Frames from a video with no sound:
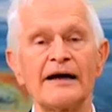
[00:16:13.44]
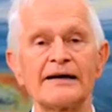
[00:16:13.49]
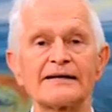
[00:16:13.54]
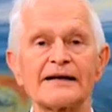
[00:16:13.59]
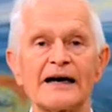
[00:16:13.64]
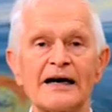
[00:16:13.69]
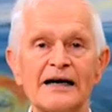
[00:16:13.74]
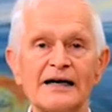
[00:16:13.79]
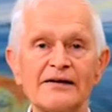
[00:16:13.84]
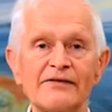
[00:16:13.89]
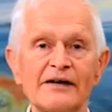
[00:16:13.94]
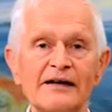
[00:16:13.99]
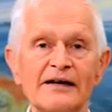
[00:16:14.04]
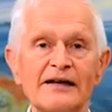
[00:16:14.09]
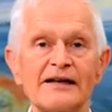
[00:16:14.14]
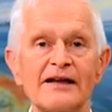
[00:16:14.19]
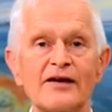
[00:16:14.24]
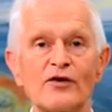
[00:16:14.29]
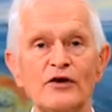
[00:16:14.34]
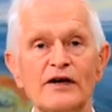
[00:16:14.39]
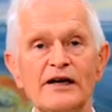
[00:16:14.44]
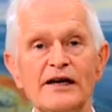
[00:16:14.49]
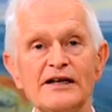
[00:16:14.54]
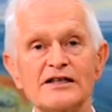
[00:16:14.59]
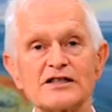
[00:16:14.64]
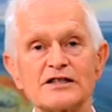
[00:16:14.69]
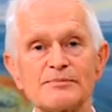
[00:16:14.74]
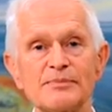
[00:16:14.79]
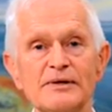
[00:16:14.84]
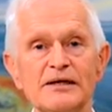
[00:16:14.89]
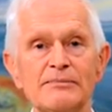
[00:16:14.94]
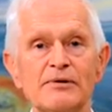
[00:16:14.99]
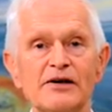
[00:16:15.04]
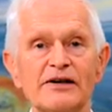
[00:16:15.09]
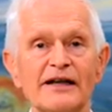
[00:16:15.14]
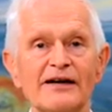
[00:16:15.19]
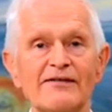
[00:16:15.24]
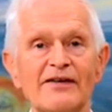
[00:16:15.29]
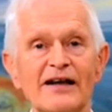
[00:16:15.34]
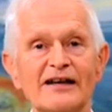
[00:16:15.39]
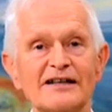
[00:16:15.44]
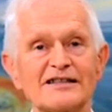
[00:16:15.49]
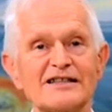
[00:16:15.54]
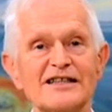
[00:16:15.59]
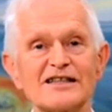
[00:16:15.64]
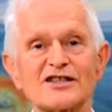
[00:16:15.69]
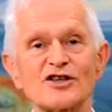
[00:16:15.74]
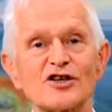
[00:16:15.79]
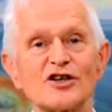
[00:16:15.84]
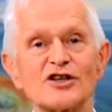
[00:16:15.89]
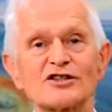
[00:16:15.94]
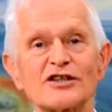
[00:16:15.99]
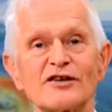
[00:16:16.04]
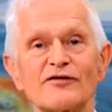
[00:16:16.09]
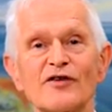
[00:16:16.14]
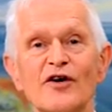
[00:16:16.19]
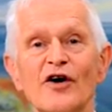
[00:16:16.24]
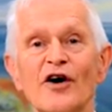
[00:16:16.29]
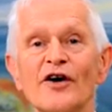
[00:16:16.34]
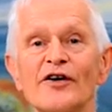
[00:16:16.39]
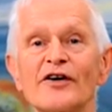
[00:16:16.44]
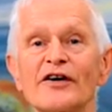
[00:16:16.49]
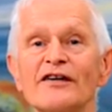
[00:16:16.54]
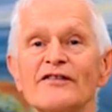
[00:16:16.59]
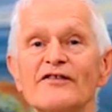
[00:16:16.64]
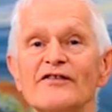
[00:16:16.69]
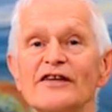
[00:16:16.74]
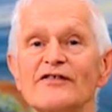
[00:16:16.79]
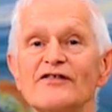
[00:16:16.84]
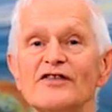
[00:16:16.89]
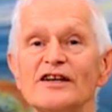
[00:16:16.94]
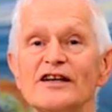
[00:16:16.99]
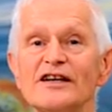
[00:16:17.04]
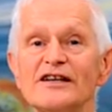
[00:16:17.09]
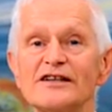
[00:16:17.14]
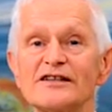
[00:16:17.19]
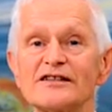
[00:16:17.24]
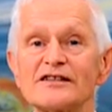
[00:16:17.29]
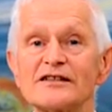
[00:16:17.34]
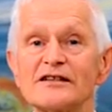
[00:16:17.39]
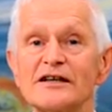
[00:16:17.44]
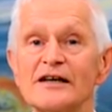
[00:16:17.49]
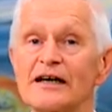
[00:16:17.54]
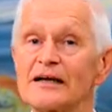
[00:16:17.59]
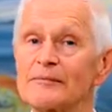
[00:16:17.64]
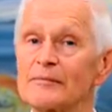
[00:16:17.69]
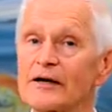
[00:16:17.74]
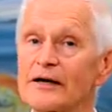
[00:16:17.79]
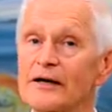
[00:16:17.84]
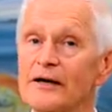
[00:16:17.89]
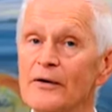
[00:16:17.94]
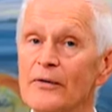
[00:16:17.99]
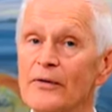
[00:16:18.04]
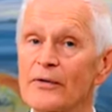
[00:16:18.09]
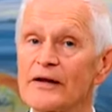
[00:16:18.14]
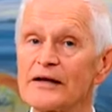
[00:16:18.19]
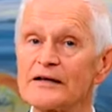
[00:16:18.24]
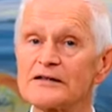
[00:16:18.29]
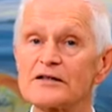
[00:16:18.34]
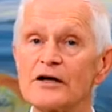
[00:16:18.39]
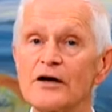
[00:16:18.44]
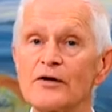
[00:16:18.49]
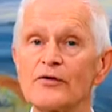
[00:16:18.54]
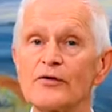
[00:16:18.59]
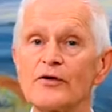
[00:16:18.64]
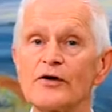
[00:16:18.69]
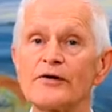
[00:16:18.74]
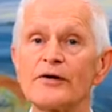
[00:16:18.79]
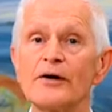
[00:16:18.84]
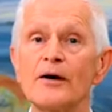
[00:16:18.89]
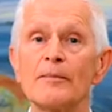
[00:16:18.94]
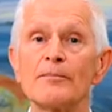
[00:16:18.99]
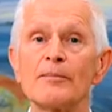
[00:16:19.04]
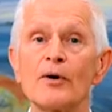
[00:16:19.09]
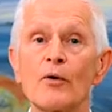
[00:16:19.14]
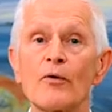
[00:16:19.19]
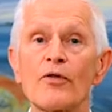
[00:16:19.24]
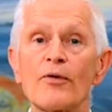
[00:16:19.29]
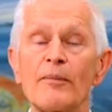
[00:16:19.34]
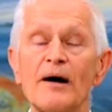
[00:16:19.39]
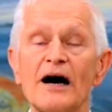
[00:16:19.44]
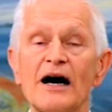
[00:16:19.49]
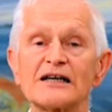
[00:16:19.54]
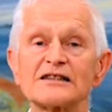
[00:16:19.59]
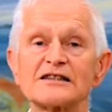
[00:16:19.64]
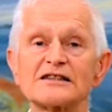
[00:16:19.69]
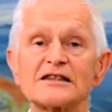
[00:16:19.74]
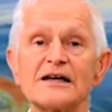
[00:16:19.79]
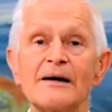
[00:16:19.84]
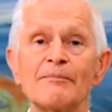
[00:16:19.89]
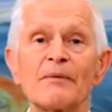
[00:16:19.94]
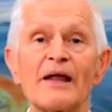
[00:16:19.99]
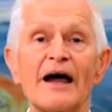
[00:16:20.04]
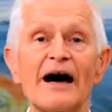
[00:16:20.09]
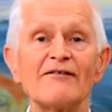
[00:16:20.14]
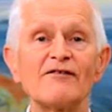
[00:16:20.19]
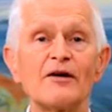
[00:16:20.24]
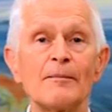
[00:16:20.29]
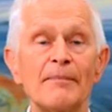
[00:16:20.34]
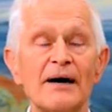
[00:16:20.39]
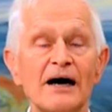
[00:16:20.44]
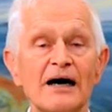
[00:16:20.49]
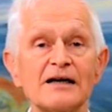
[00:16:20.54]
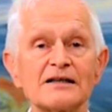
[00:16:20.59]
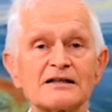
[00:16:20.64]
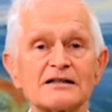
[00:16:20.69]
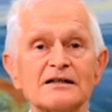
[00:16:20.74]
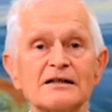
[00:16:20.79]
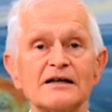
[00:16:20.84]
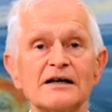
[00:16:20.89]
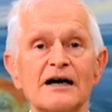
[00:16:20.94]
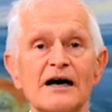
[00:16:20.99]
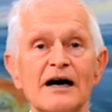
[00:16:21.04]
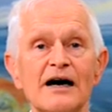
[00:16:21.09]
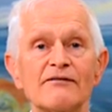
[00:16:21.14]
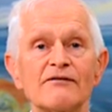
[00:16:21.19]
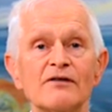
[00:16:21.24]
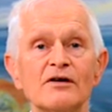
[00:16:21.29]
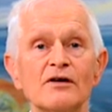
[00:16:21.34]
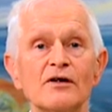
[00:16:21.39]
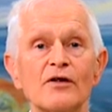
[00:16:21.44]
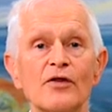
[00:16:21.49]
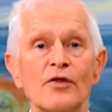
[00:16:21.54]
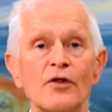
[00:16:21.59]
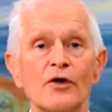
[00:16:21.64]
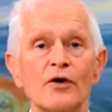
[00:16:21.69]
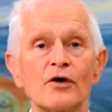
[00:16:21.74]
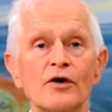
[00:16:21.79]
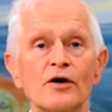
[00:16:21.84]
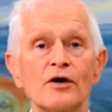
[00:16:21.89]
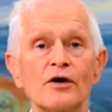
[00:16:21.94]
Darwin and the religious people, they've had a discussion for 150 years, and Martinus thinks that both parts have a part of the